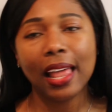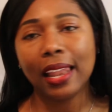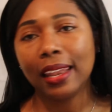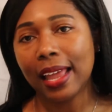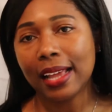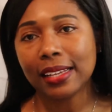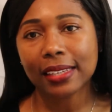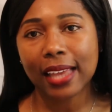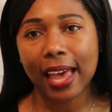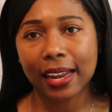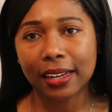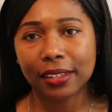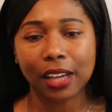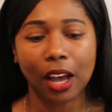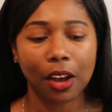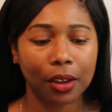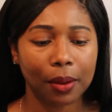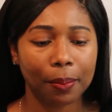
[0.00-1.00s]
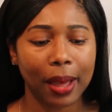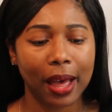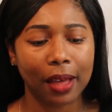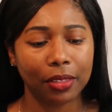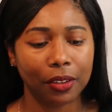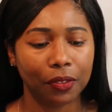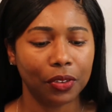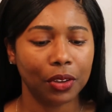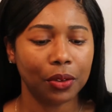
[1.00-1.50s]
let's kind of talk
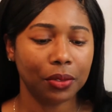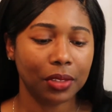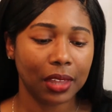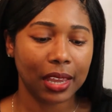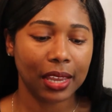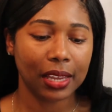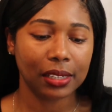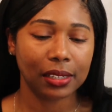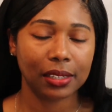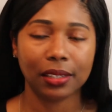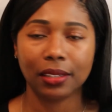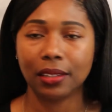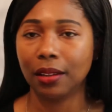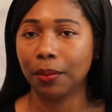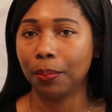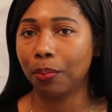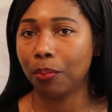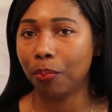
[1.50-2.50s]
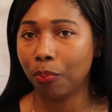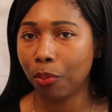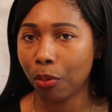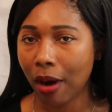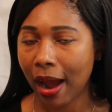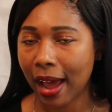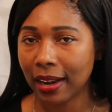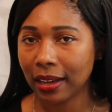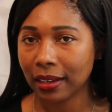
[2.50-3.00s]
about the few things the
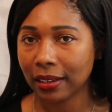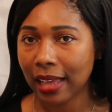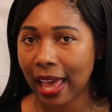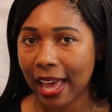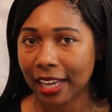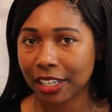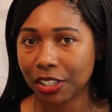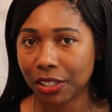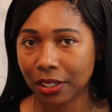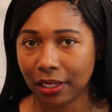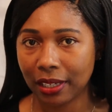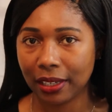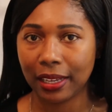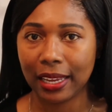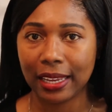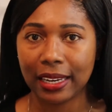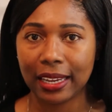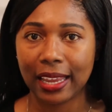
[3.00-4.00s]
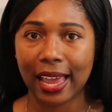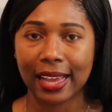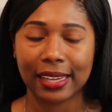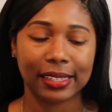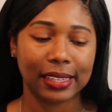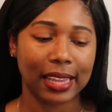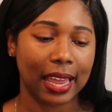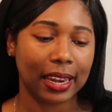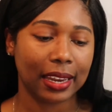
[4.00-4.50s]
product actually
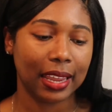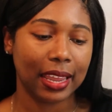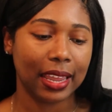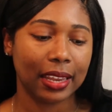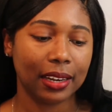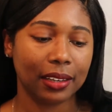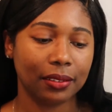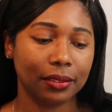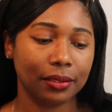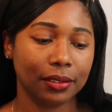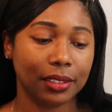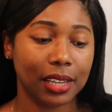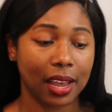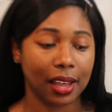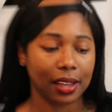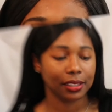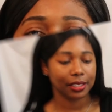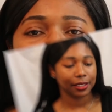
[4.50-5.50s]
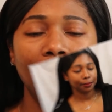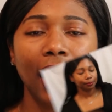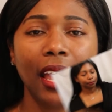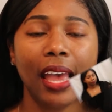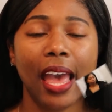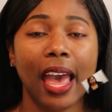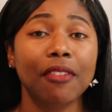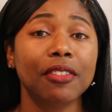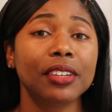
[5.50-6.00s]
indicates that it does.
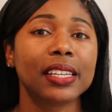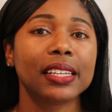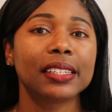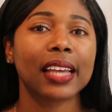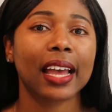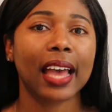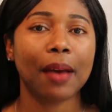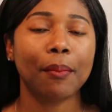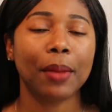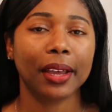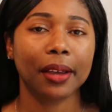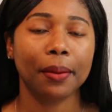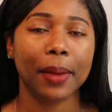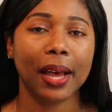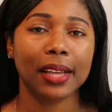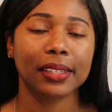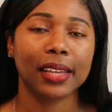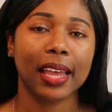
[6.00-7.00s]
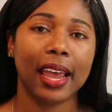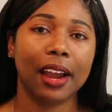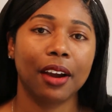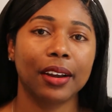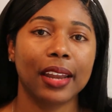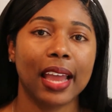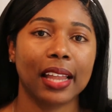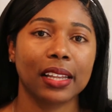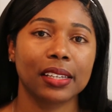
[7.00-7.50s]
Ever since I got my Komaza
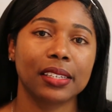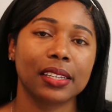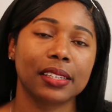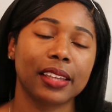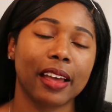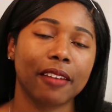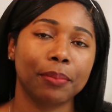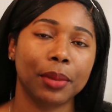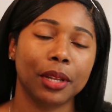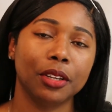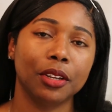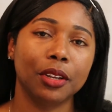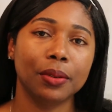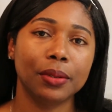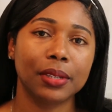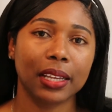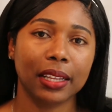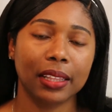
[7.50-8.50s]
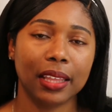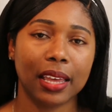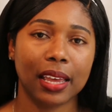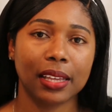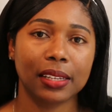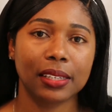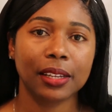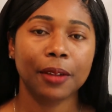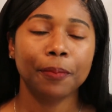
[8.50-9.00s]
hair analysis, I've been using
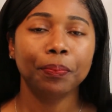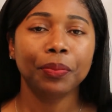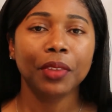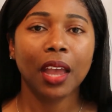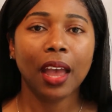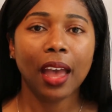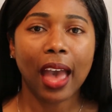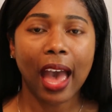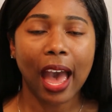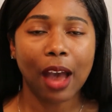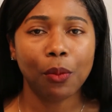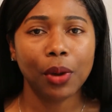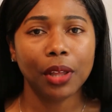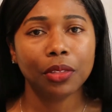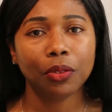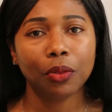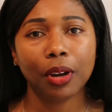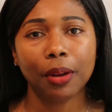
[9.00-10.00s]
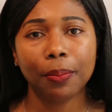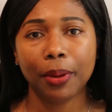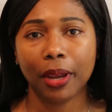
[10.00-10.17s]
this. I went through a